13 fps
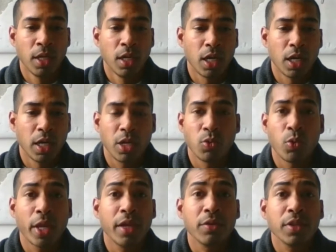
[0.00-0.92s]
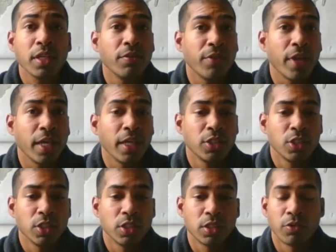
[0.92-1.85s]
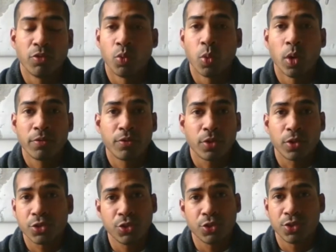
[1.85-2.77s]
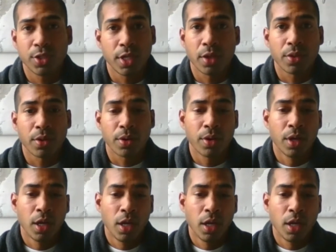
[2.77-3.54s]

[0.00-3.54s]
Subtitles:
and weigh out the advantages of one versus the other.